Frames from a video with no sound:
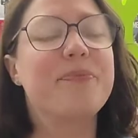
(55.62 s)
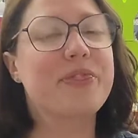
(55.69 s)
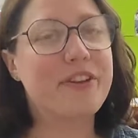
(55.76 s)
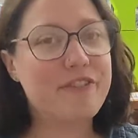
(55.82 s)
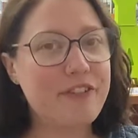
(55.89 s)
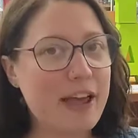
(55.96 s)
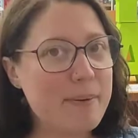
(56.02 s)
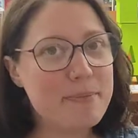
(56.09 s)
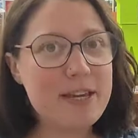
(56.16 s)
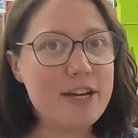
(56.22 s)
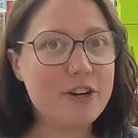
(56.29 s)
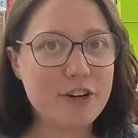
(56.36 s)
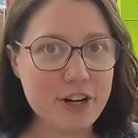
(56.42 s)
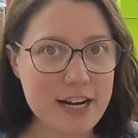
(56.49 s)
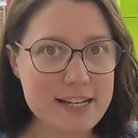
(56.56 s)
The family
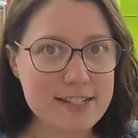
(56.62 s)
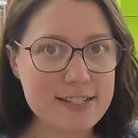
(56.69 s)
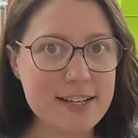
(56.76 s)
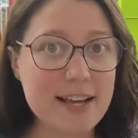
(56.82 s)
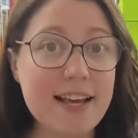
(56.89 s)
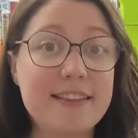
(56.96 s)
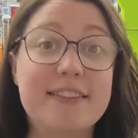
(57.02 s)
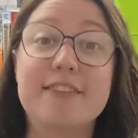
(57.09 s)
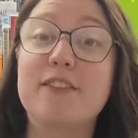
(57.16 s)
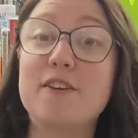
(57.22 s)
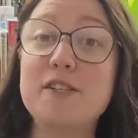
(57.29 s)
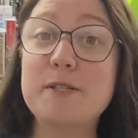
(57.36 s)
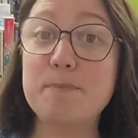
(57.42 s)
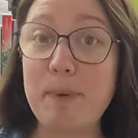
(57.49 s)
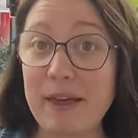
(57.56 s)
agrees that they'll
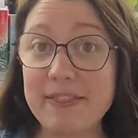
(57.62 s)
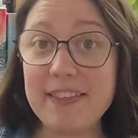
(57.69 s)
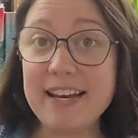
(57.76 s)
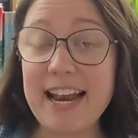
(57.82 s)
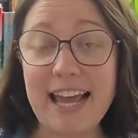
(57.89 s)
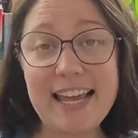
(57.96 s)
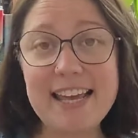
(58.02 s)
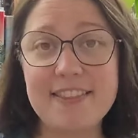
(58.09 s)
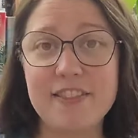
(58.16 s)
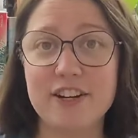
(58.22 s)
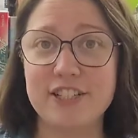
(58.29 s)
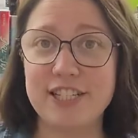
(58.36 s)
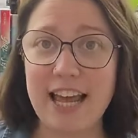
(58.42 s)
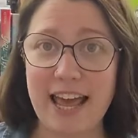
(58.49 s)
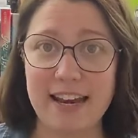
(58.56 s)
spend the night in their
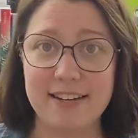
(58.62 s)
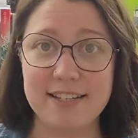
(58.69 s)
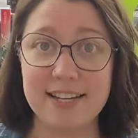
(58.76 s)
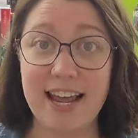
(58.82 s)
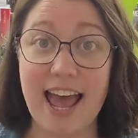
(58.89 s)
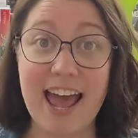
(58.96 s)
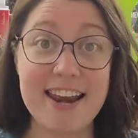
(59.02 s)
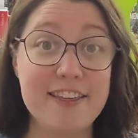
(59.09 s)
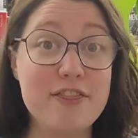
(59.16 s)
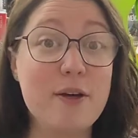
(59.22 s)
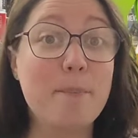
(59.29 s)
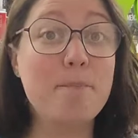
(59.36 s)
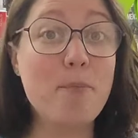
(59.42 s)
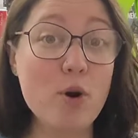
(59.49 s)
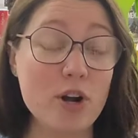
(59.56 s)
tent, and in the
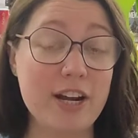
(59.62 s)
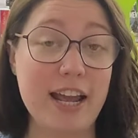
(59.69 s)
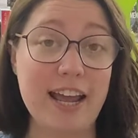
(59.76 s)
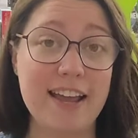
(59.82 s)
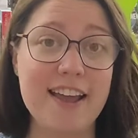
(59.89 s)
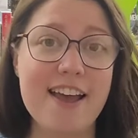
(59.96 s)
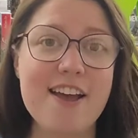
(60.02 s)
morning,